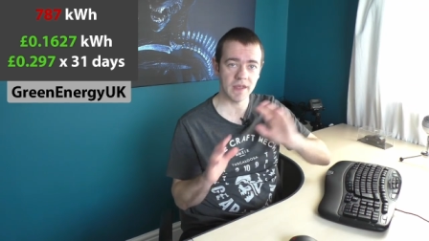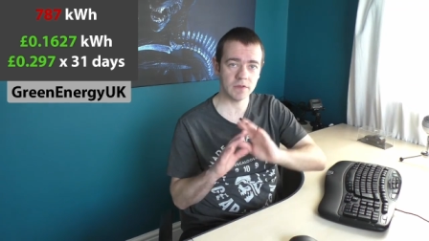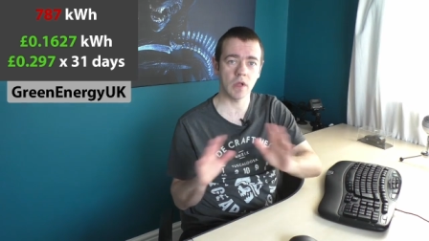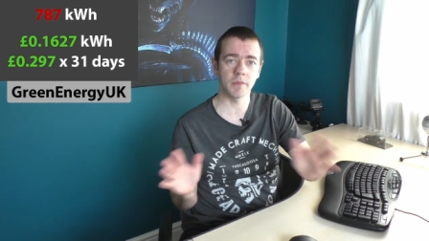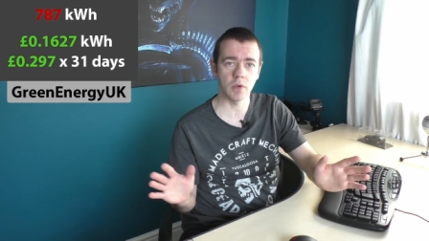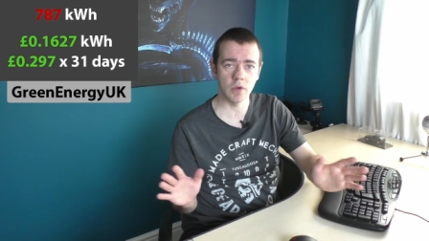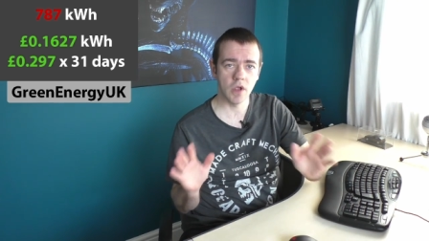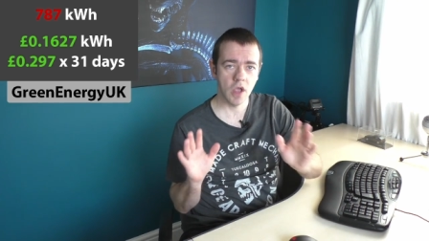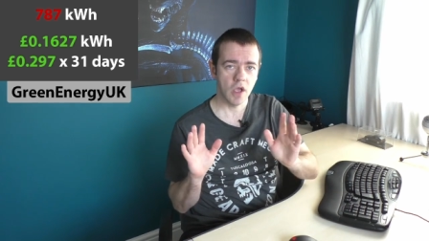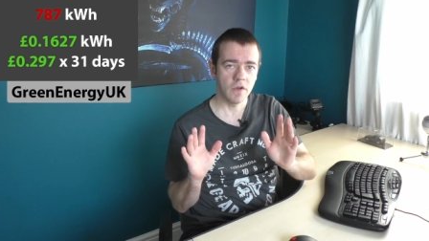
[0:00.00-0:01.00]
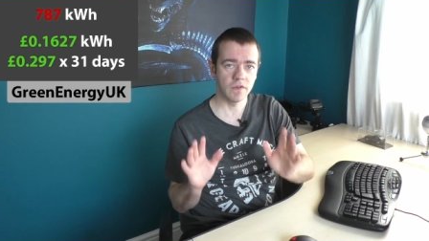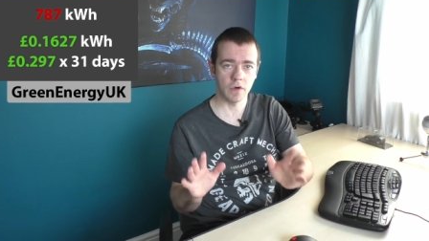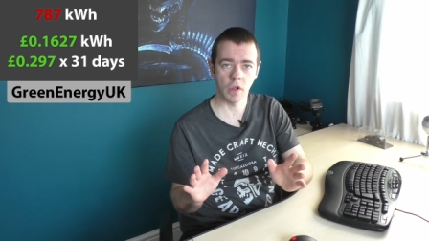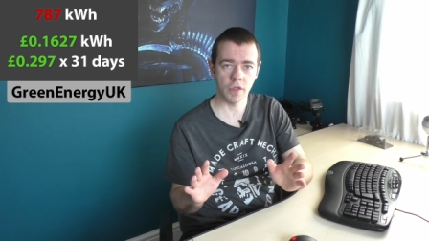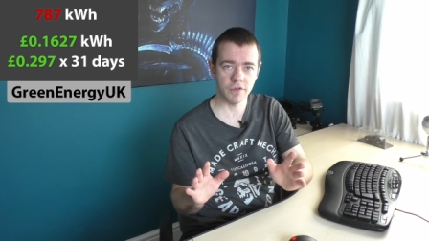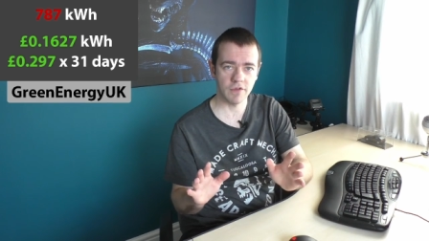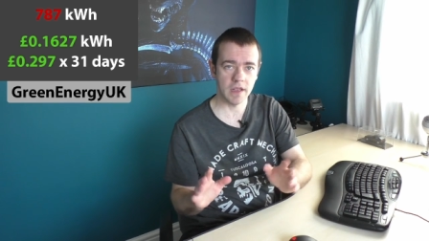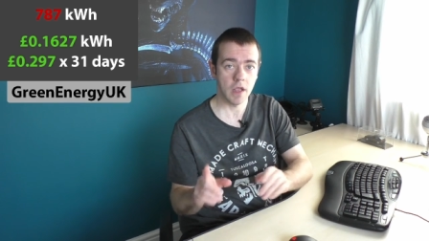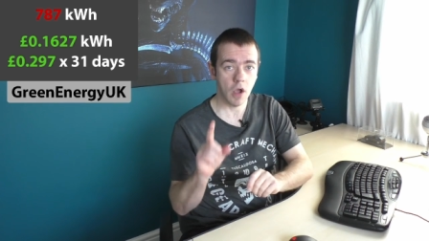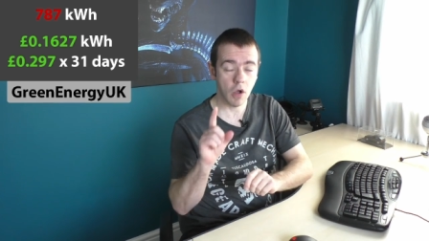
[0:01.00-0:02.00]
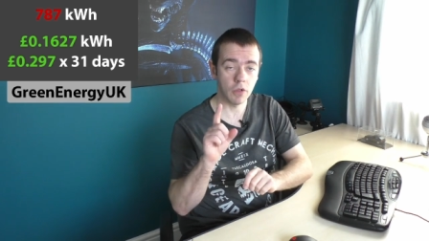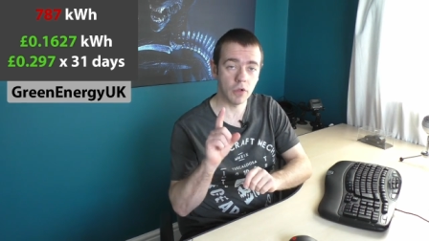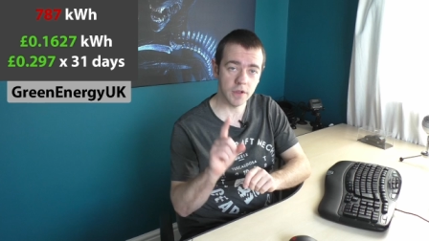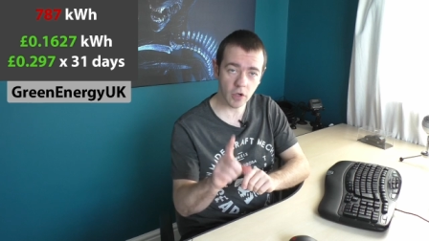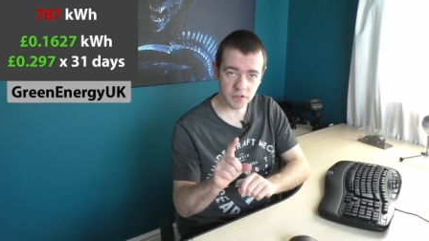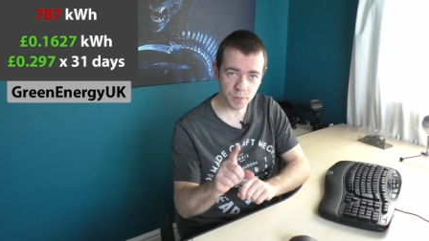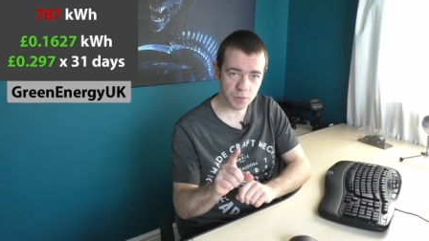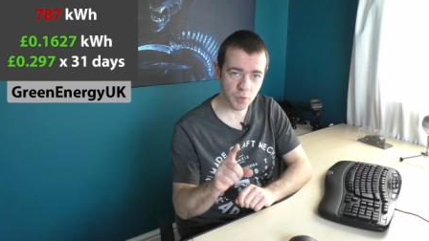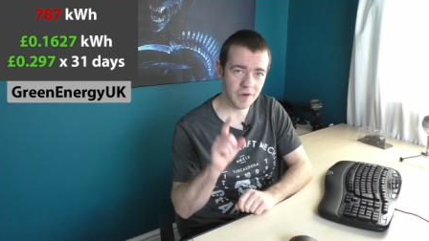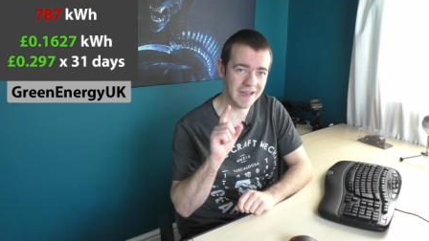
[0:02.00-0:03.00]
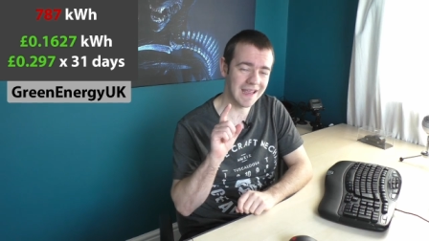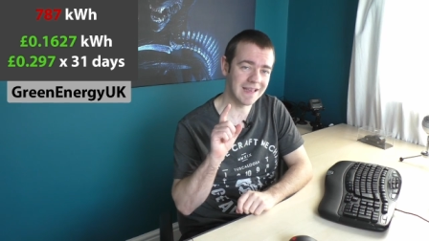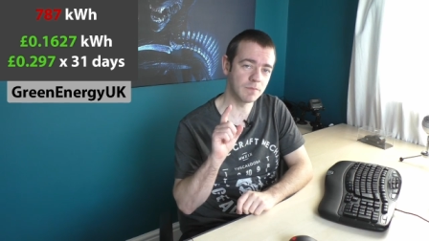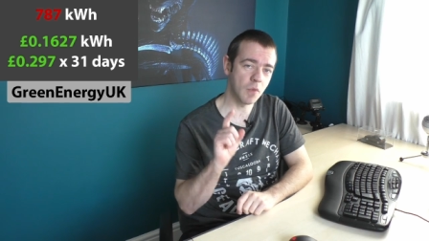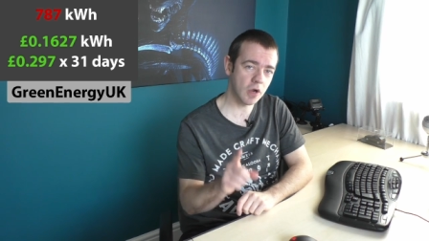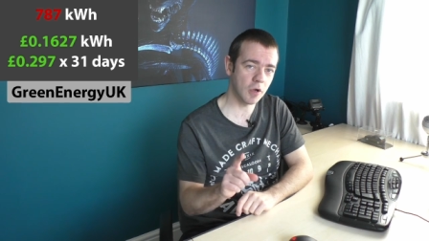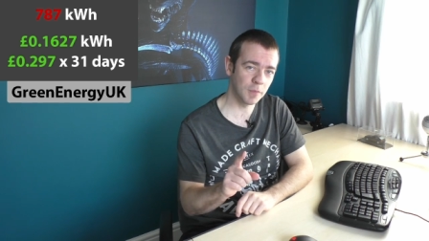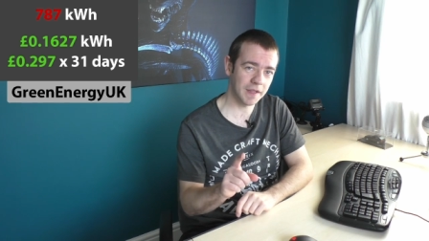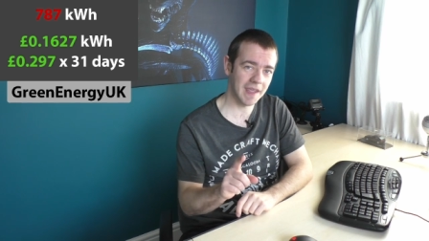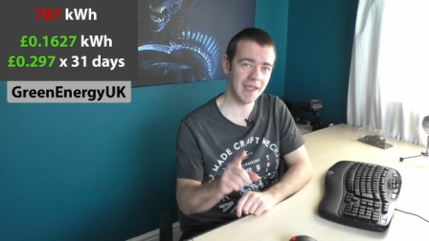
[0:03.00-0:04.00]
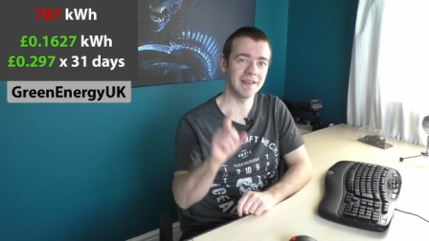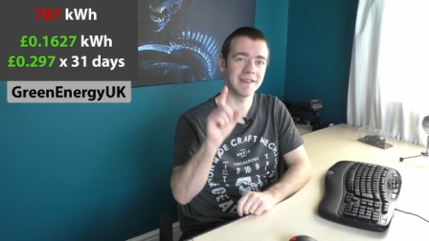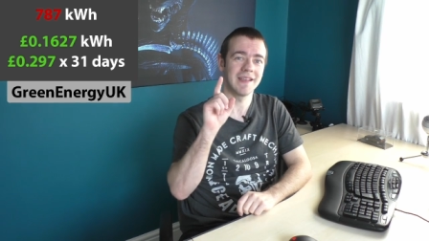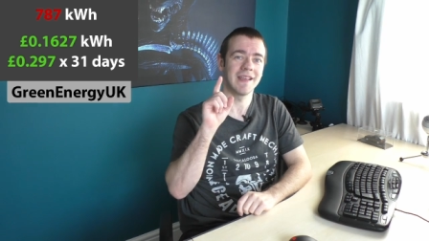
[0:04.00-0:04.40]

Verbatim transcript: That's what I'll be doing for all three, although the Octopus one is more complicated